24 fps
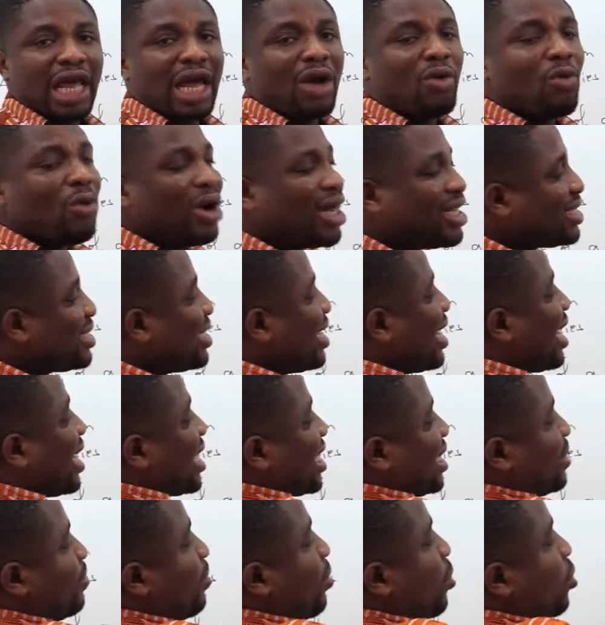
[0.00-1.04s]
And once they
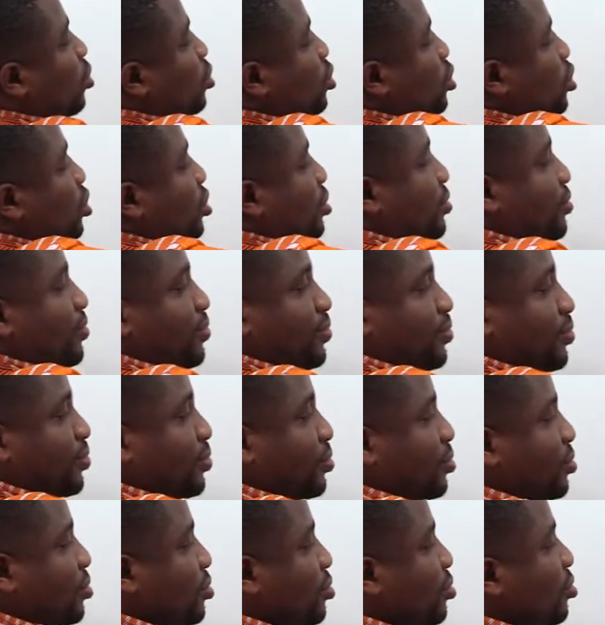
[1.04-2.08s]
are exposed,
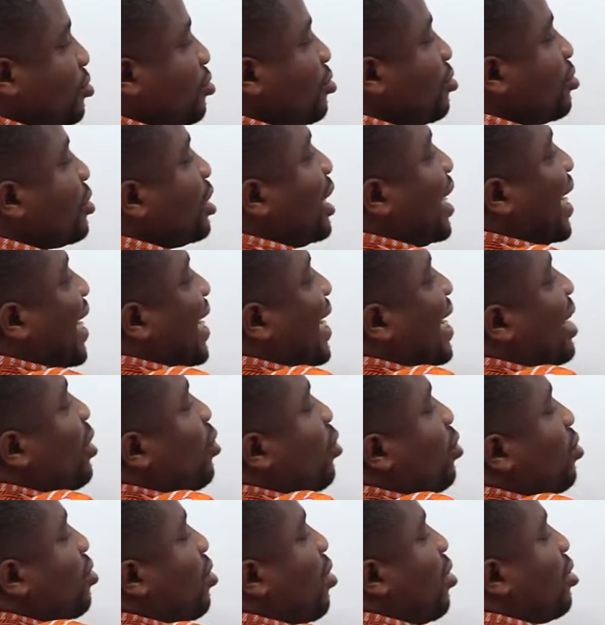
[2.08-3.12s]
they
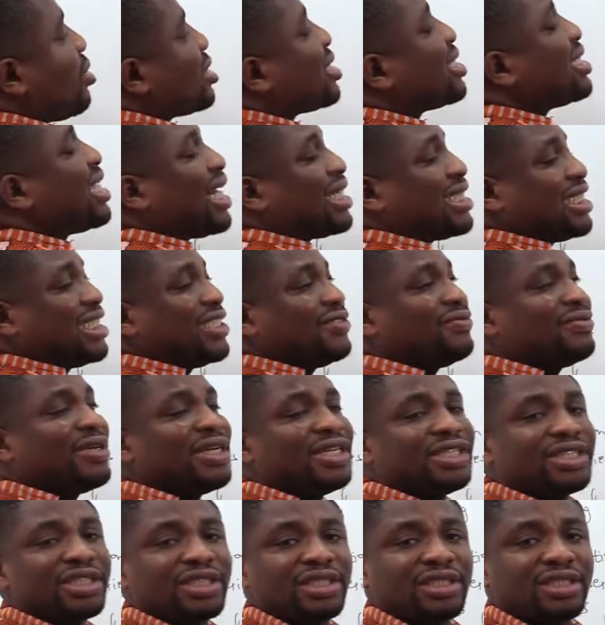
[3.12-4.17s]
will cause the
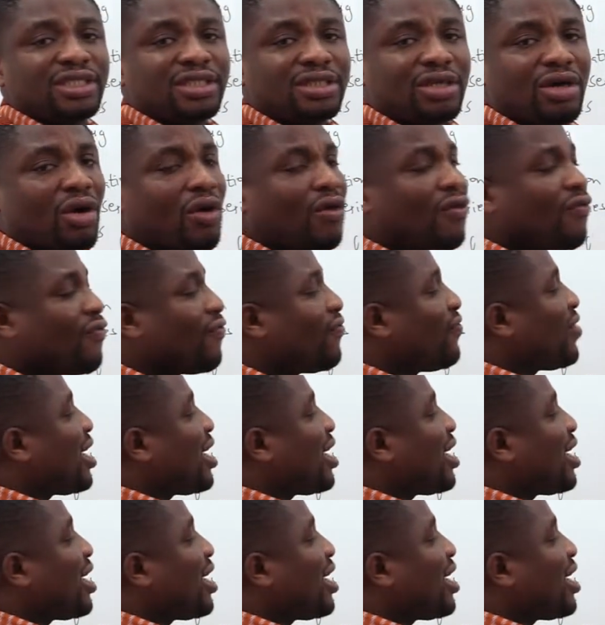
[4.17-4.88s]
activation of